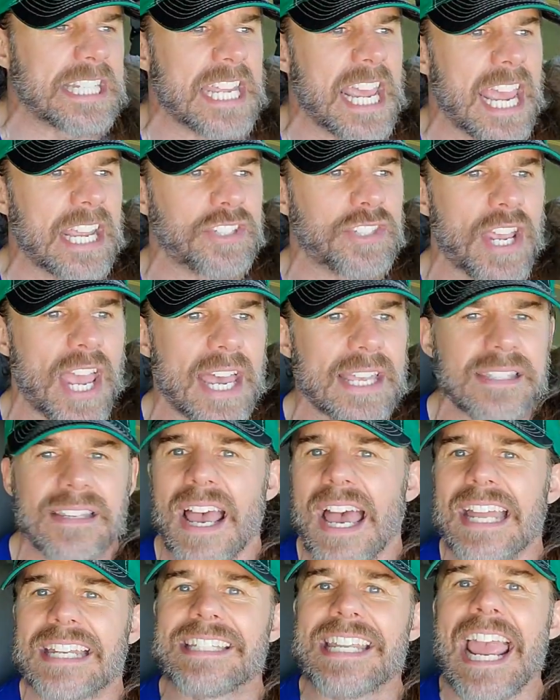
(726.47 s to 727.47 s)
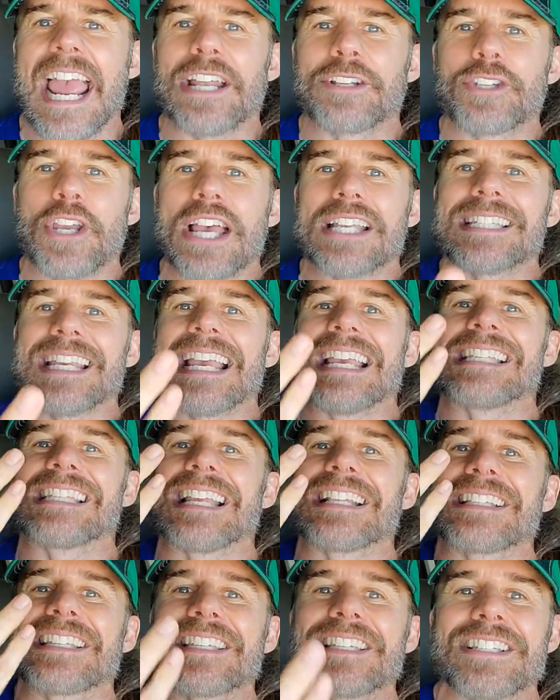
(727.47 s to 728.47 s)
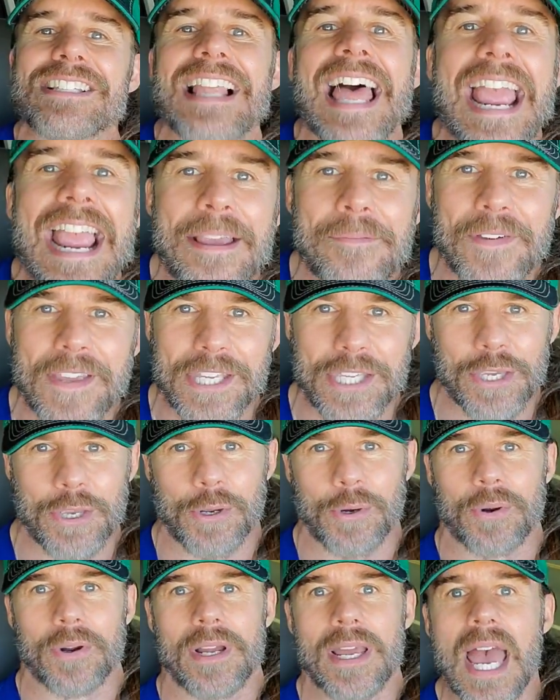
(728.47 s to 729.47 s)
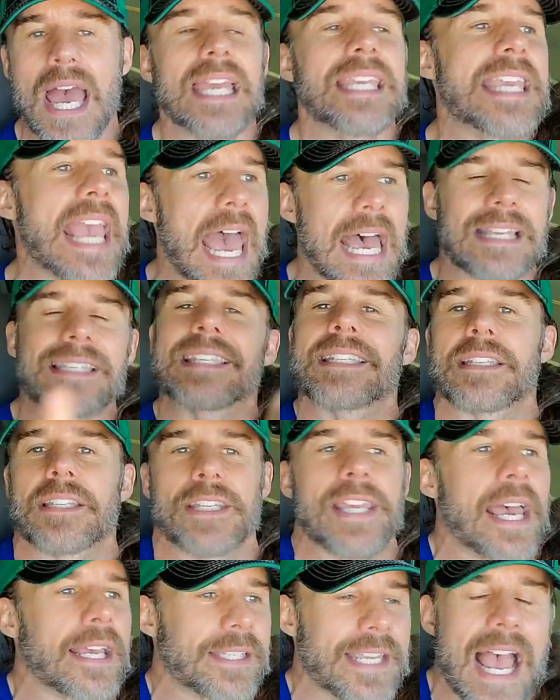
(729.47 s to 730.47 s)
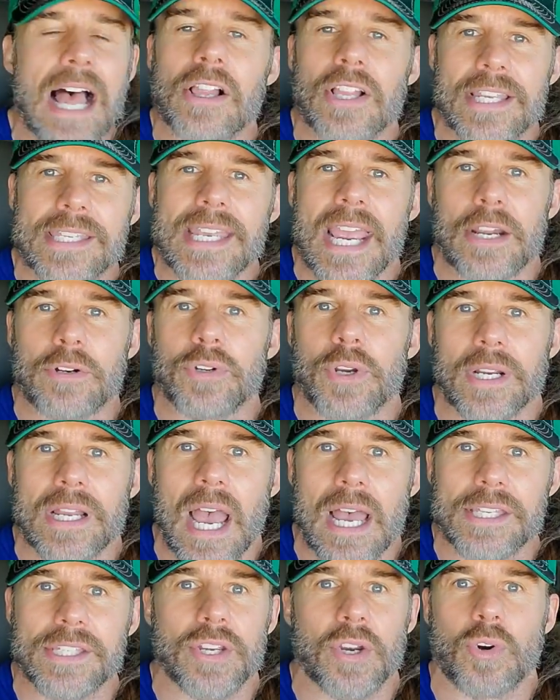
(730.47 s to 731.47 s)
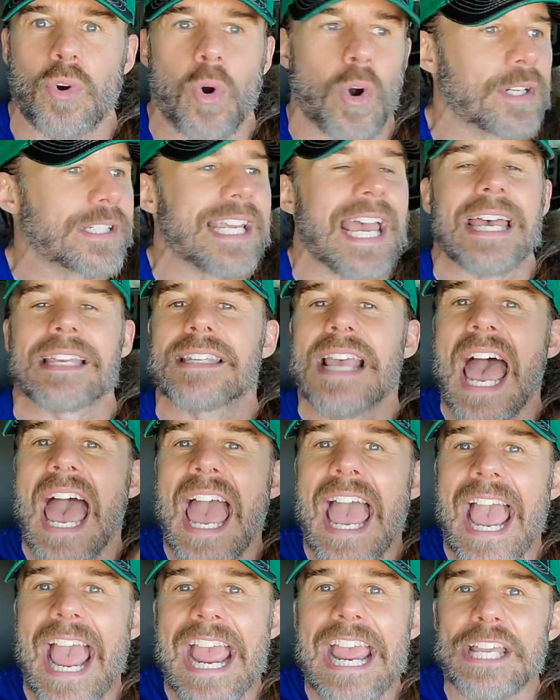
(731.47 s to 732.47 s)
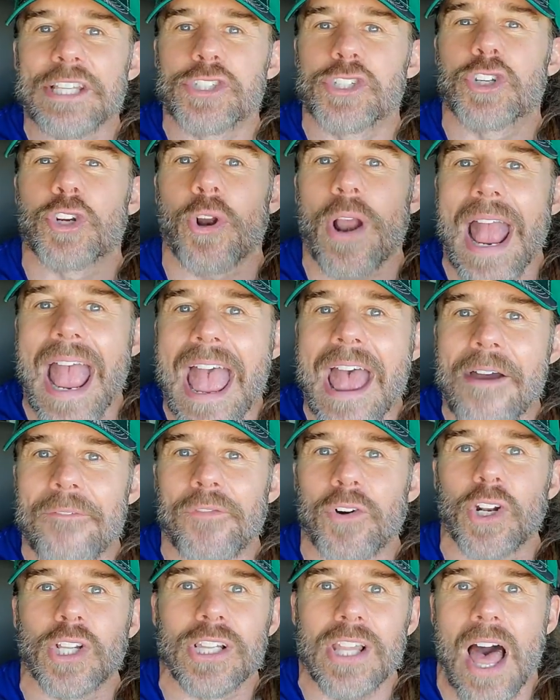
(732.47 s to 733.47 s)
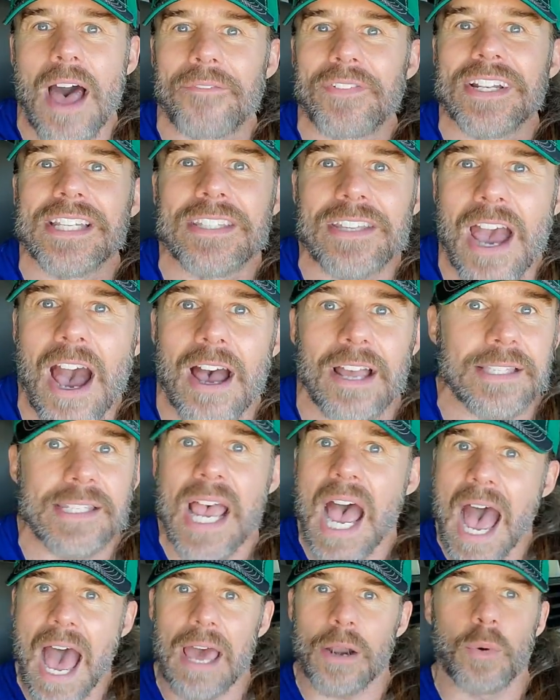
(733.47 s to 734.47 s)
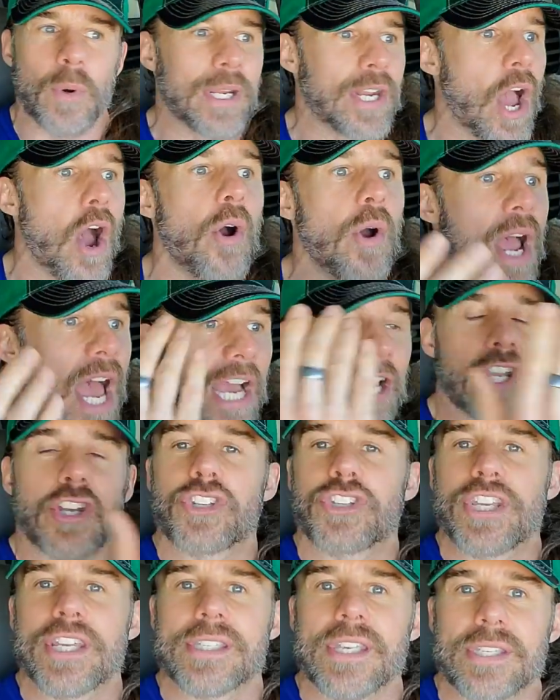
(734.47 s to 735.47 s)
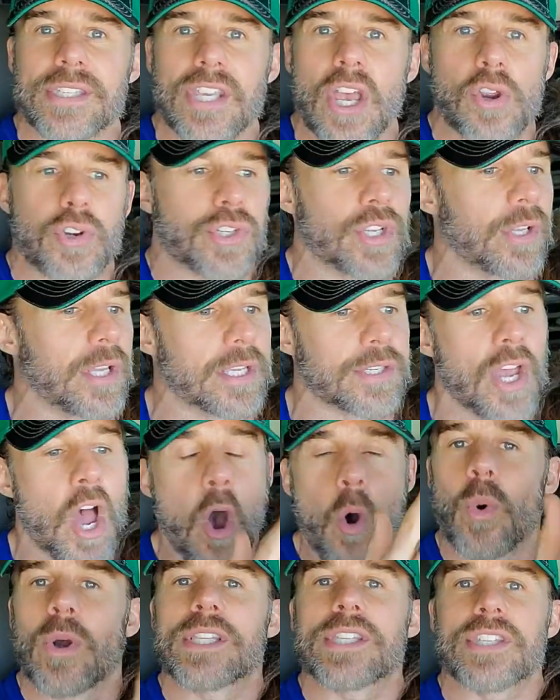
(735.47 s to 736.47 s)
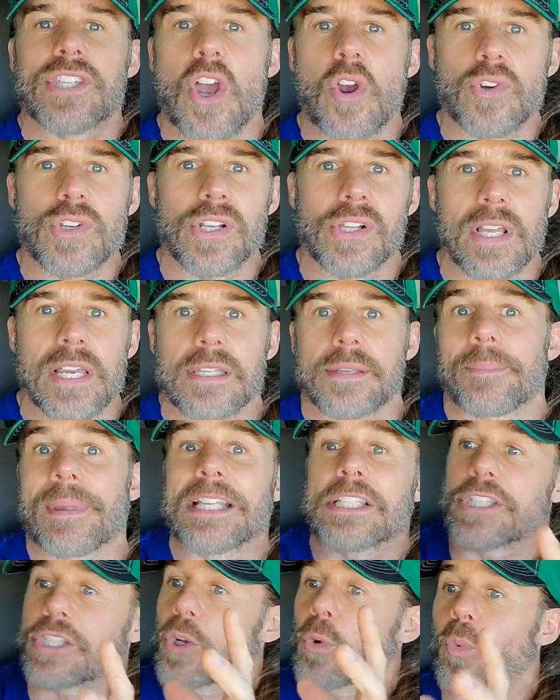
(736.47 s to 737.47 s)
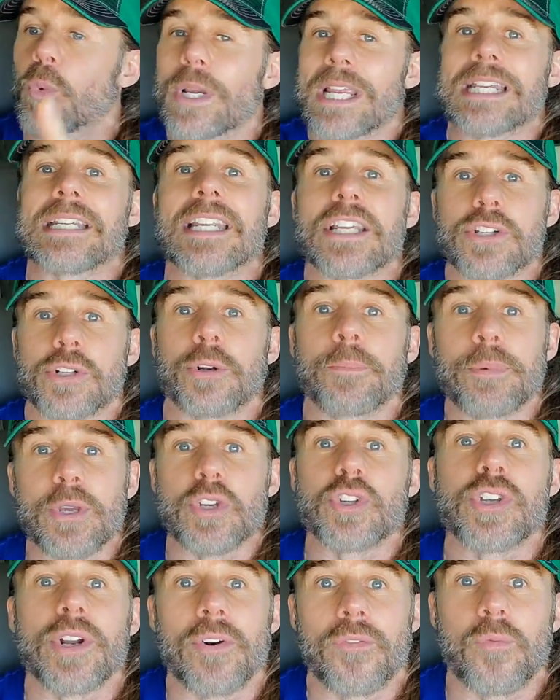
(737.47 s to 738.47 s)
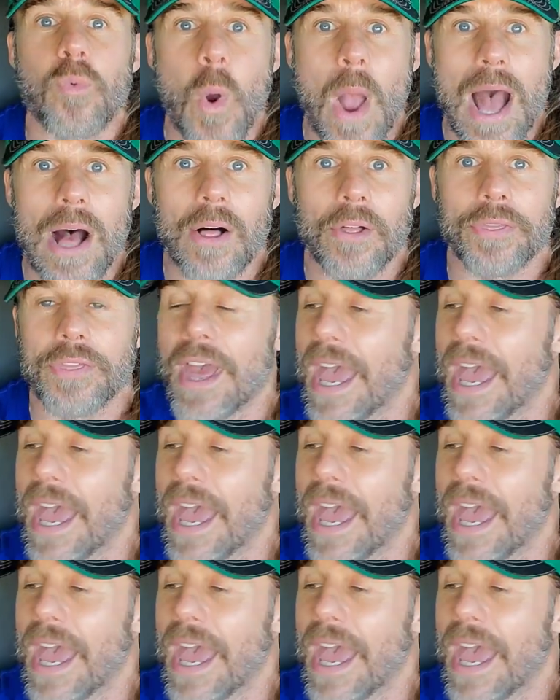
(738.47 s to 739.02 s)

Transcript: DHS. DHS is enslaving you. Yes, Alexandria Ocasio-Cortez hates your ever-loving guts. How do we know? Because she's a socialist. What's socialism? It's the redistribution of wealth.